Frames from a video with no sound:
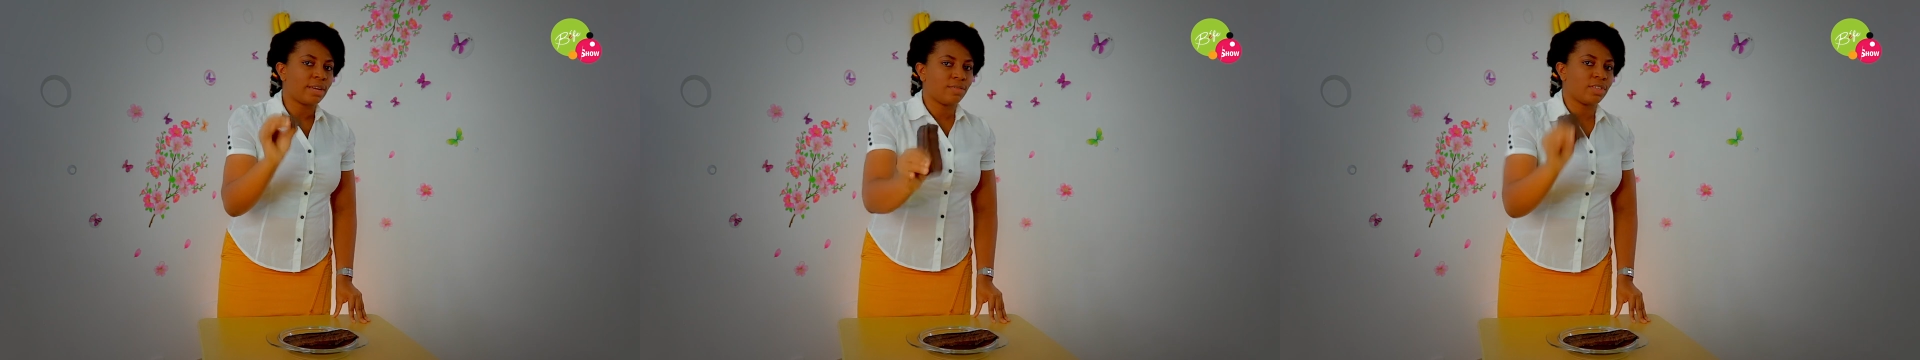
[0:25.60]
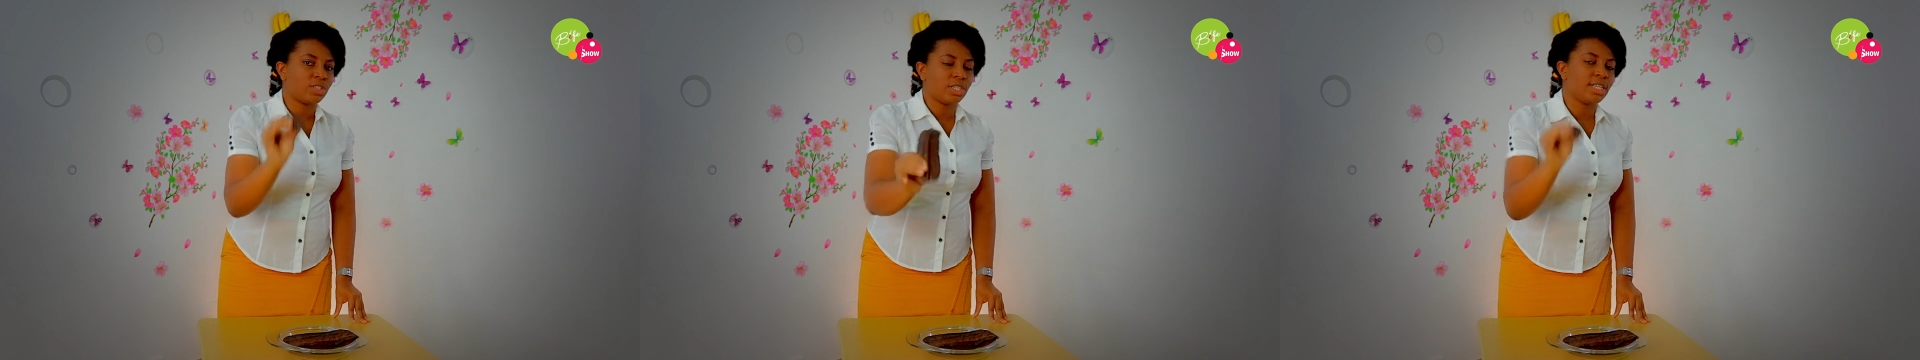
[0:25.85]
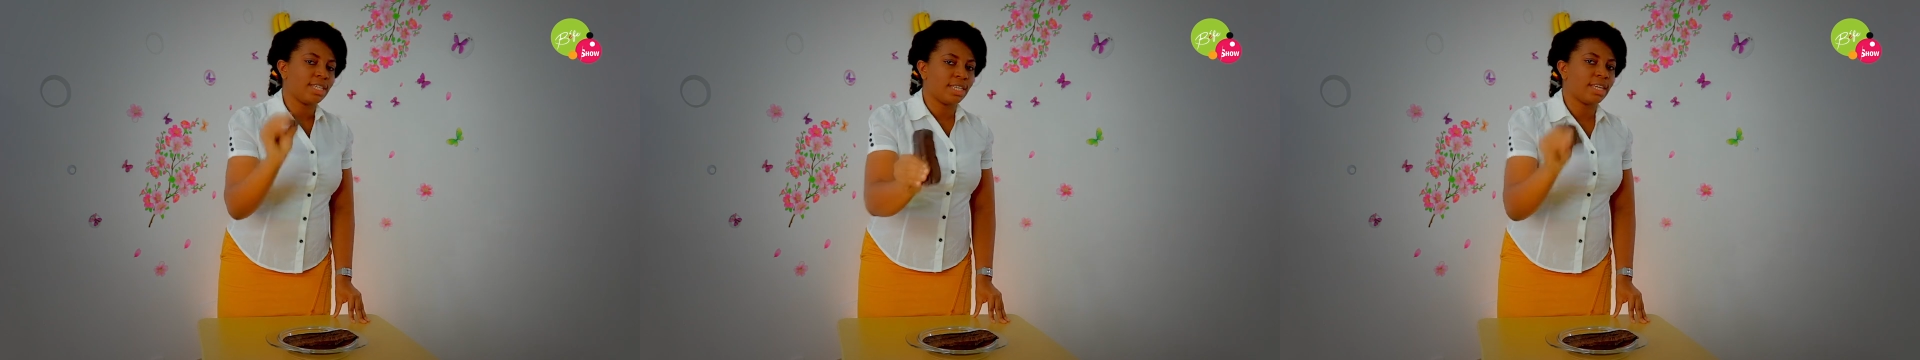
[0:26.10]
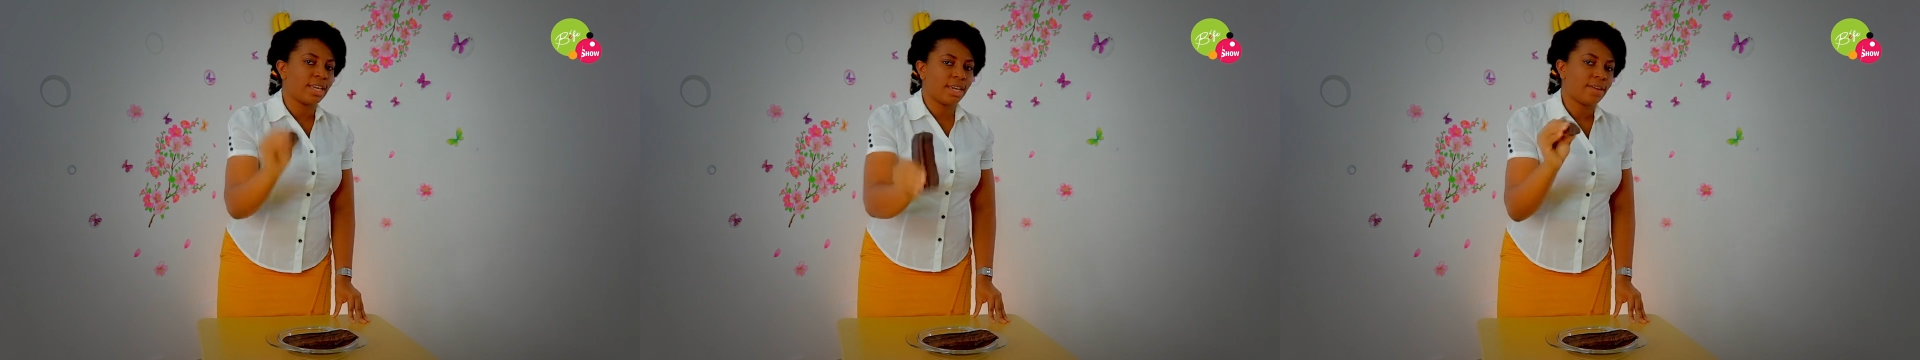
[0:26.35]
can actually
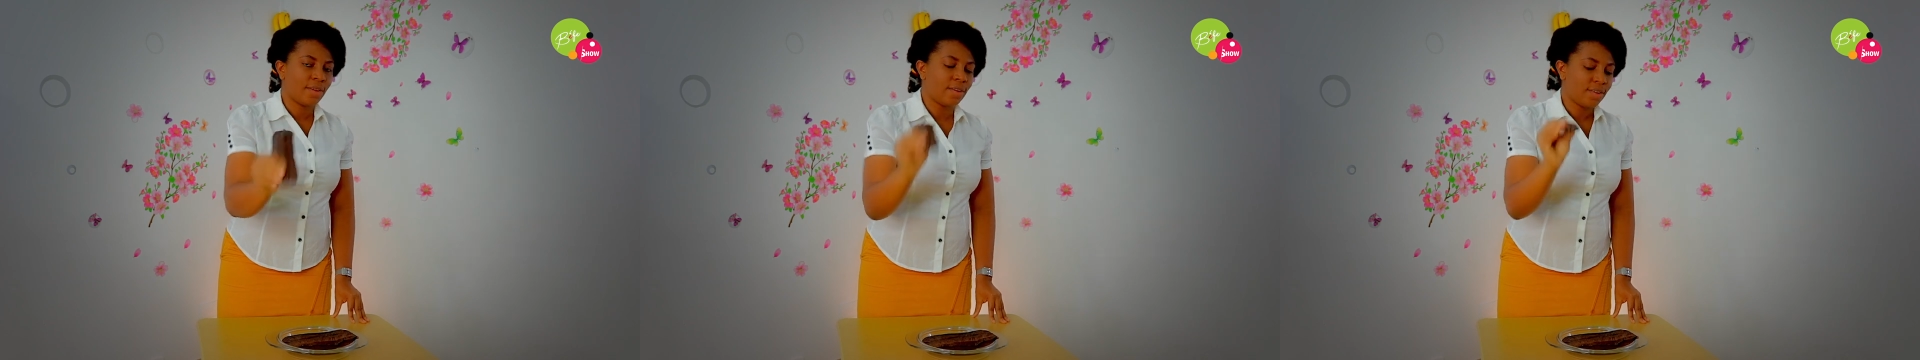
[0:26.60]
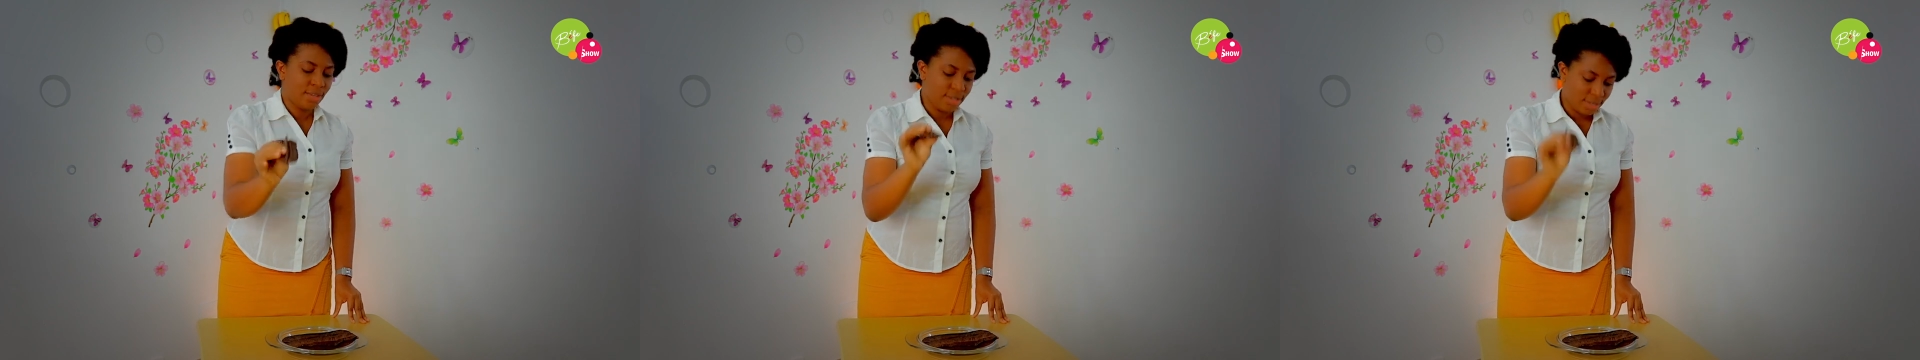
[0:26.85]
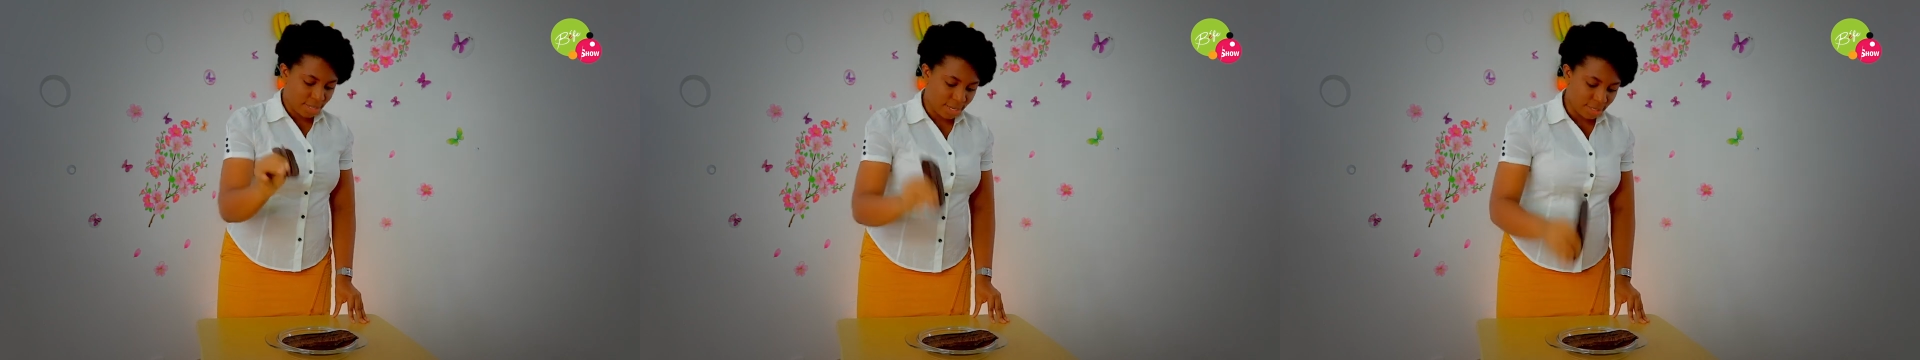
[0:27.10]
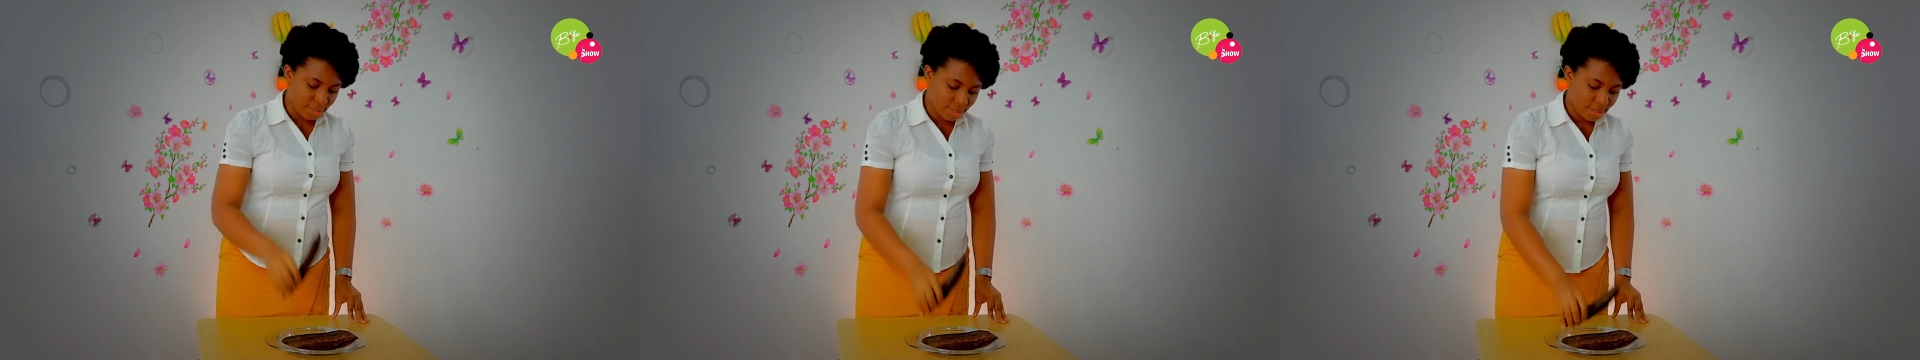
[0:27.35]
hear.
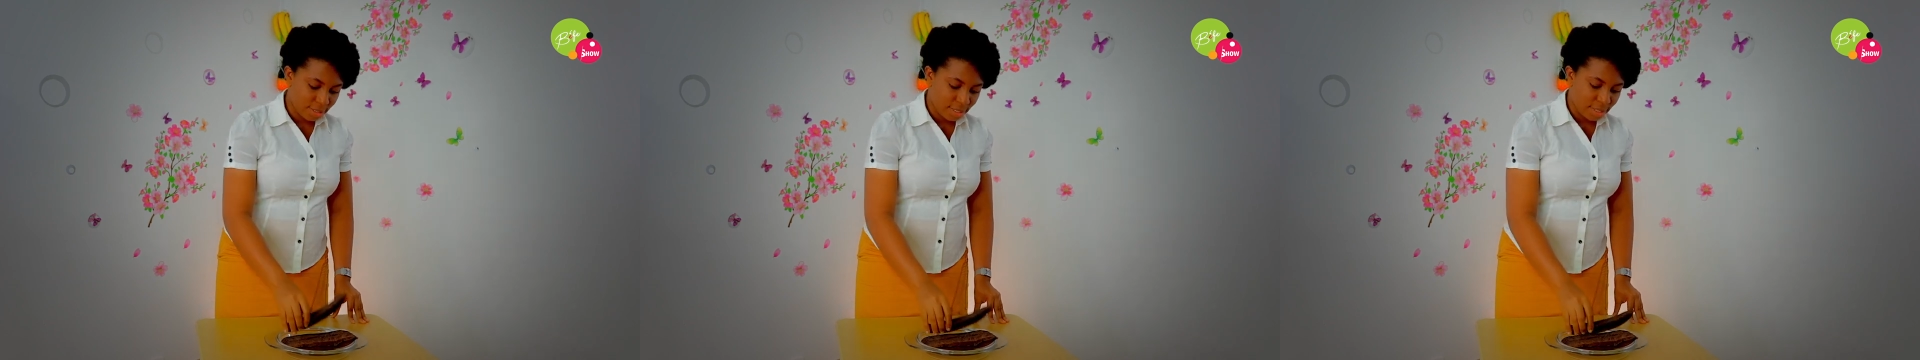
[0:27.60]
Yes,